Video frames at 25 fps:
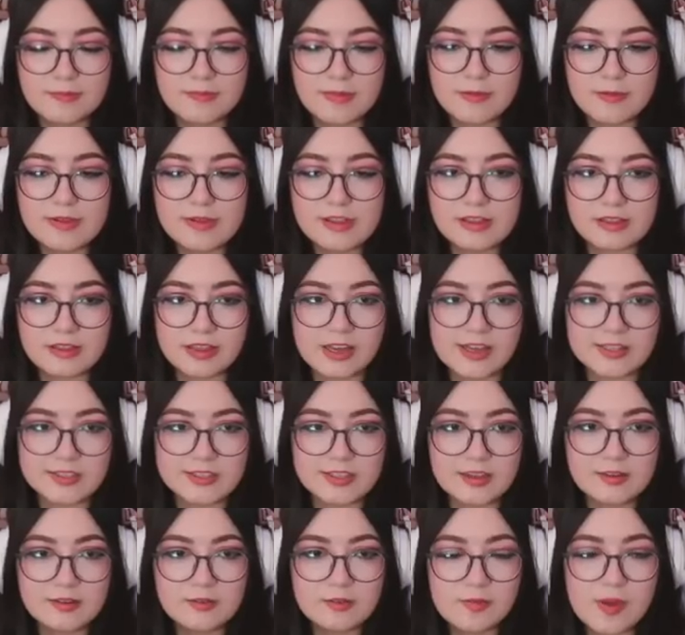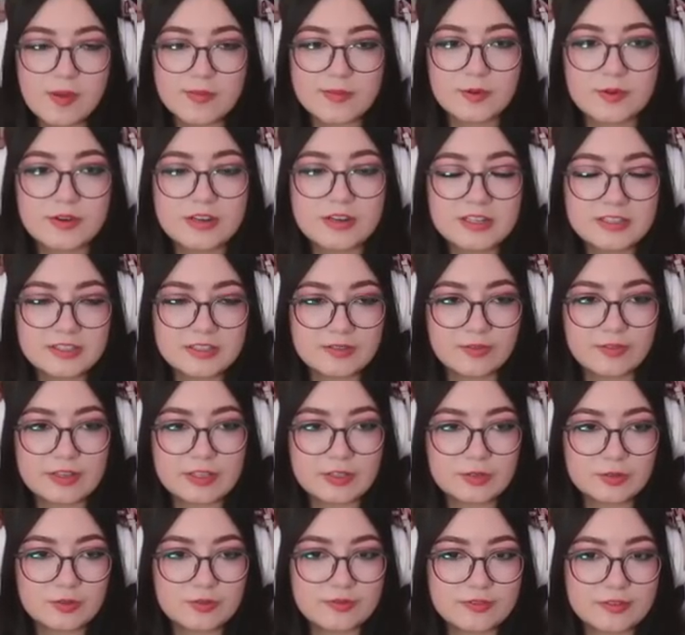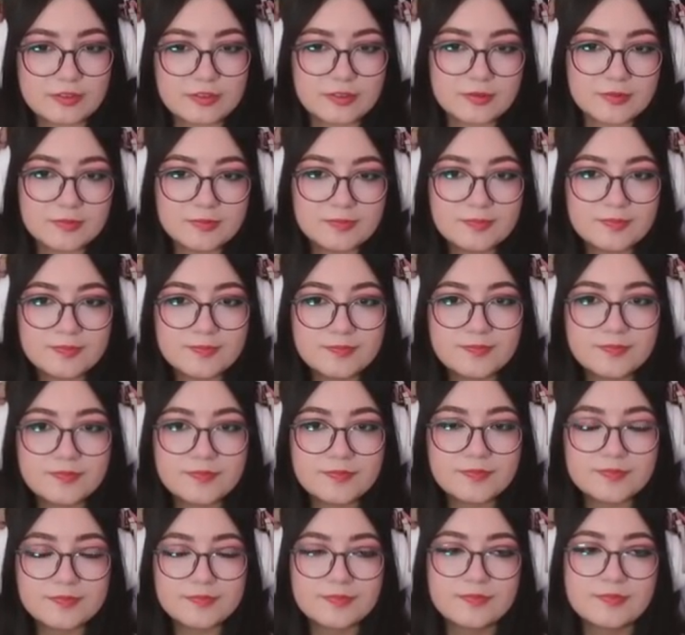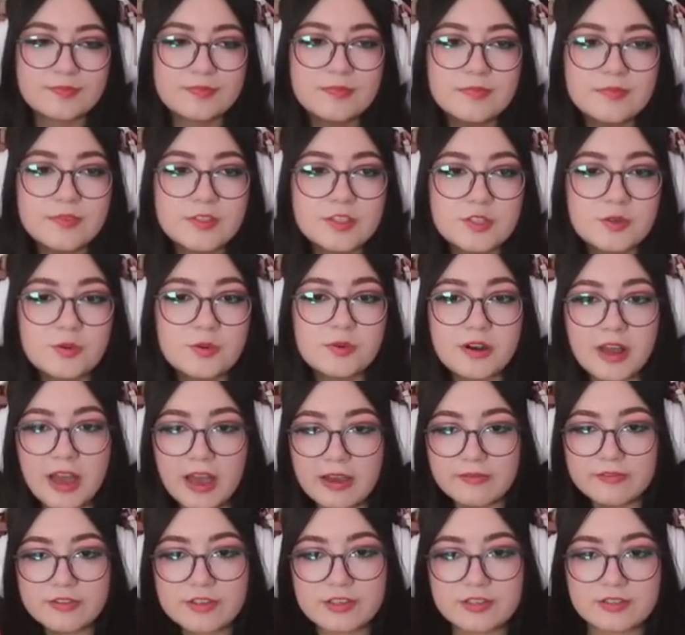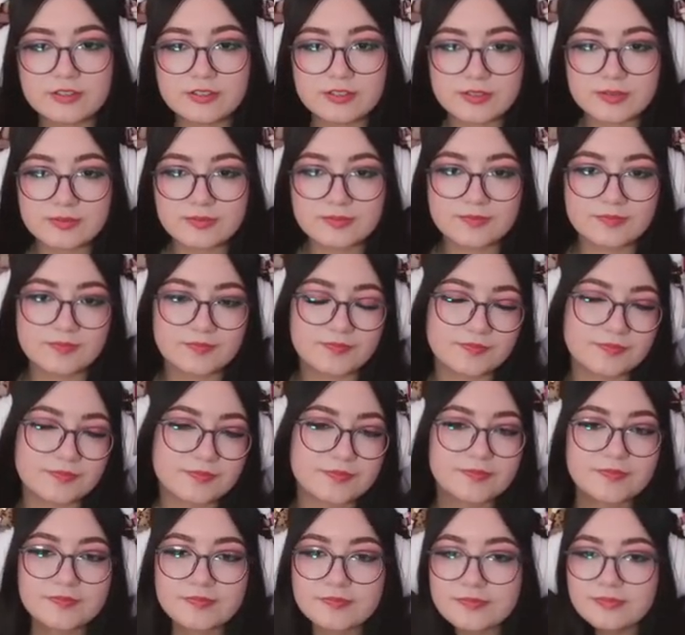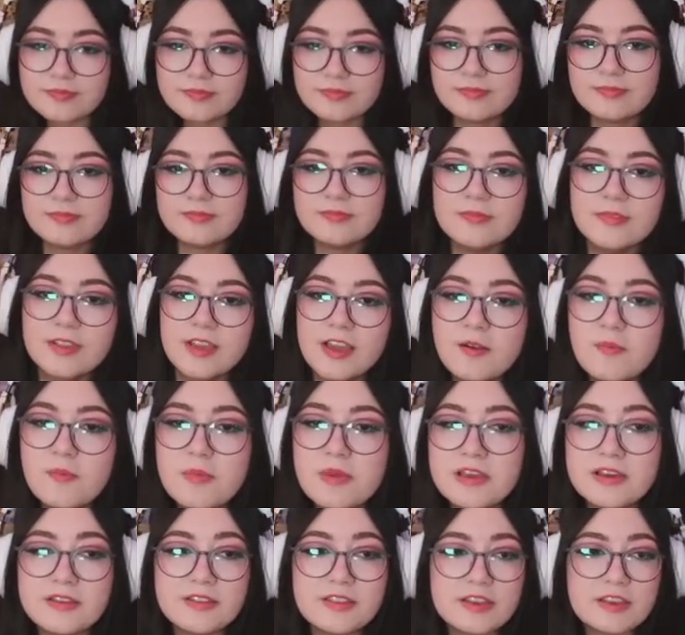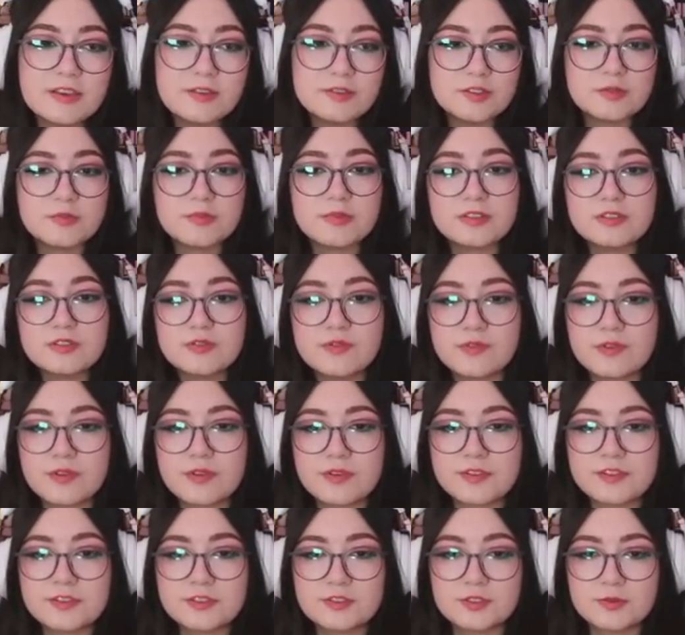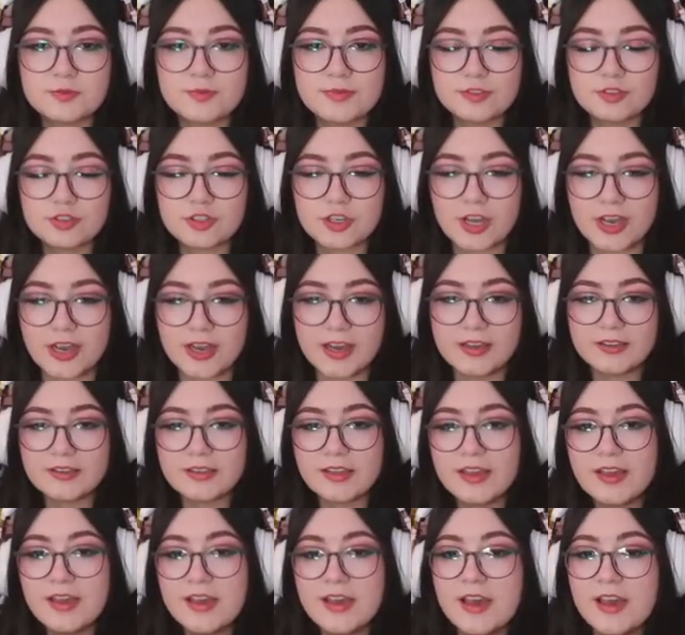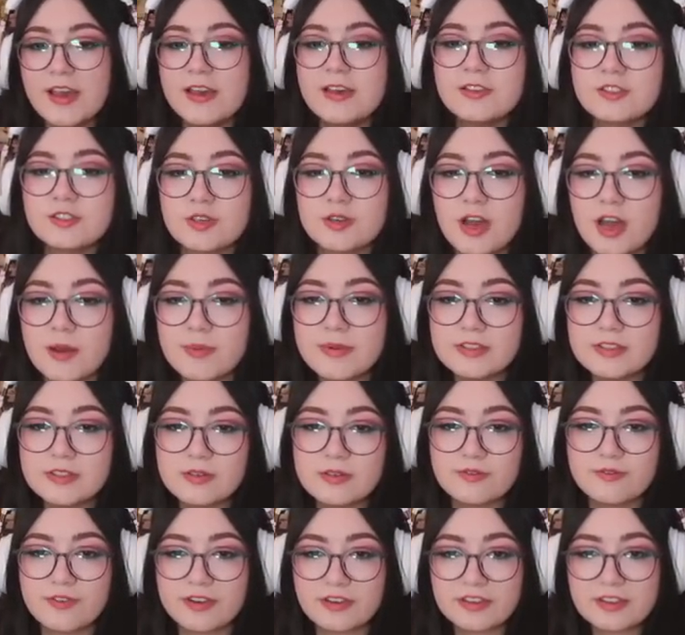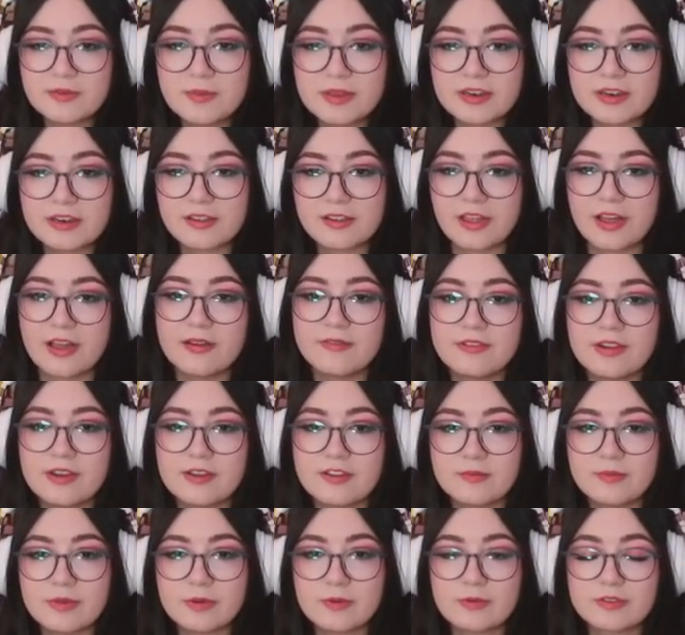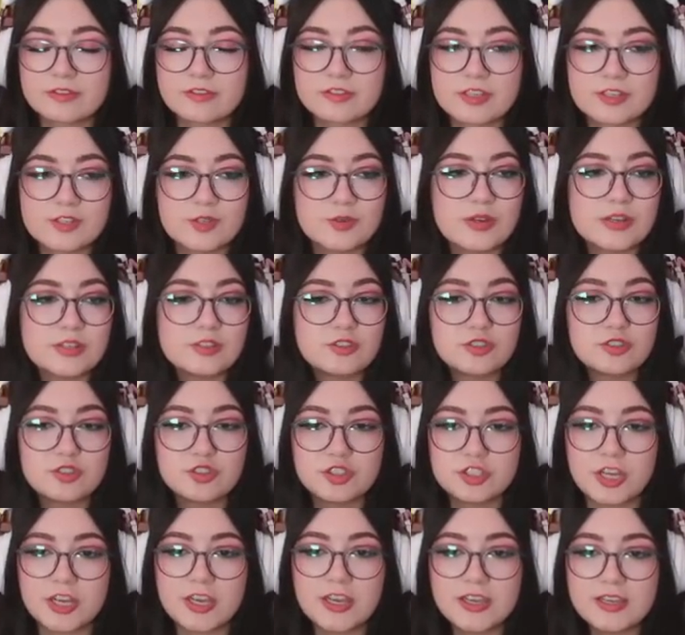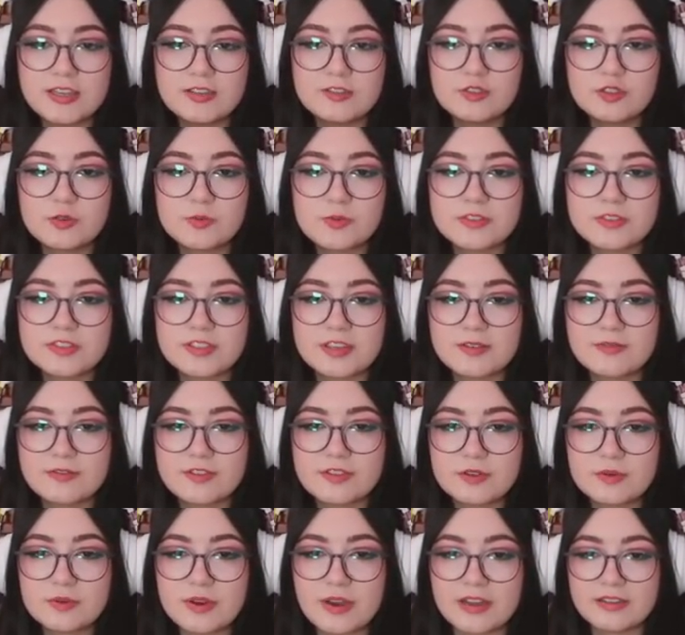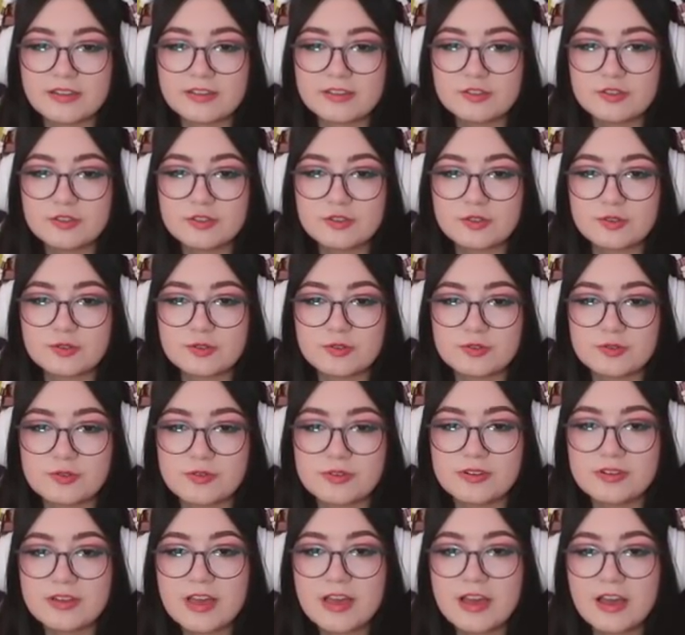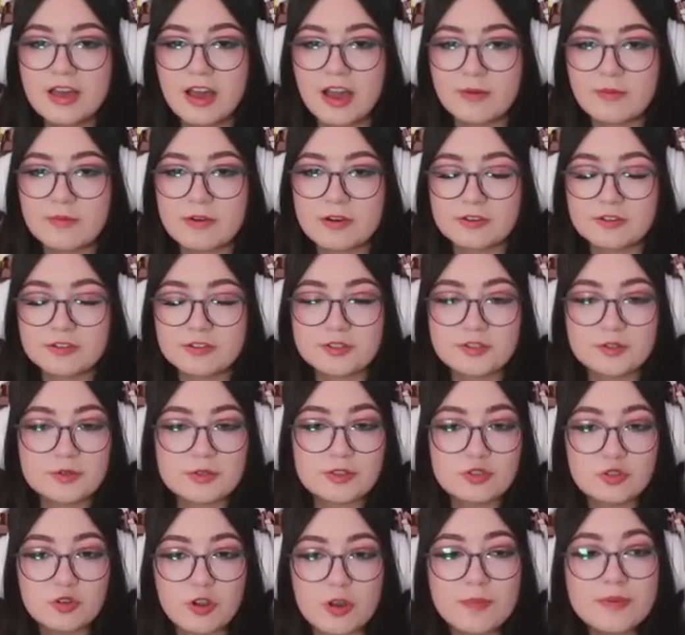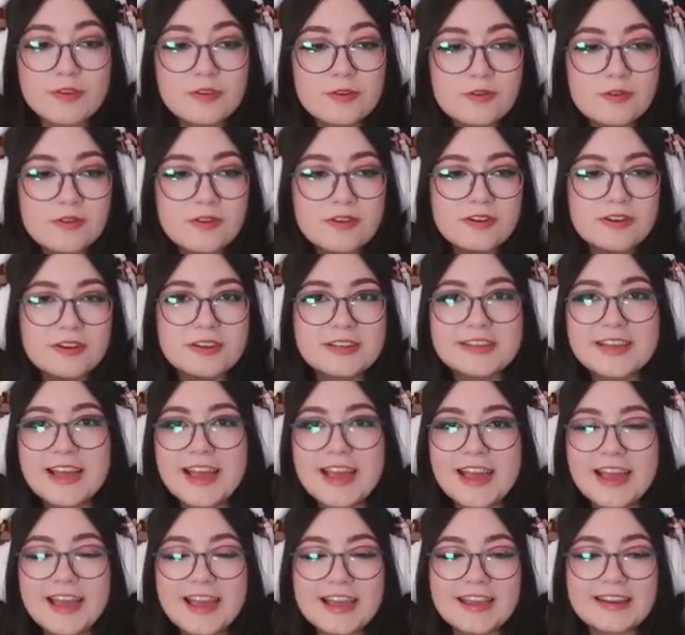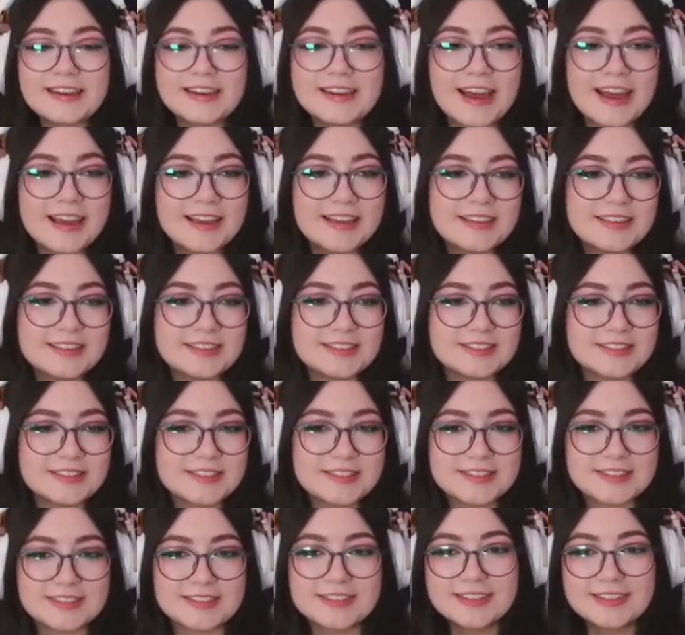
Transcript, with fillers: Maybe less. I don't remember when I did face reveal. Two and a half years? And Mia, thank you so much for the super chat. So happy to have finally made it live now that my work schedule has changed. Super excited for the new island too. I'm also doing Tropicore. Yay, nice.